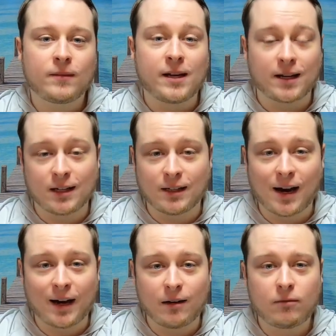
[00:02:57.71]
it can
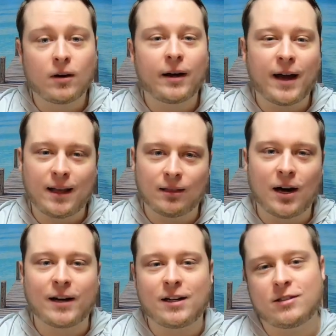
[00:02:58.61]
dive a
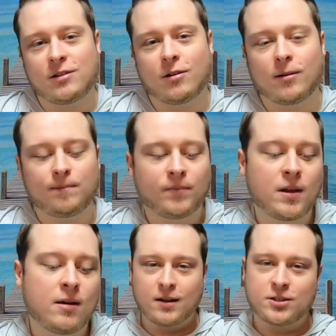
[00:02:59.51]
lot easier.
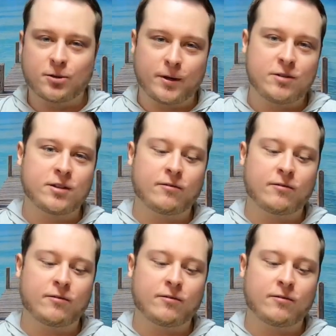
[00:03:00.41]
So by using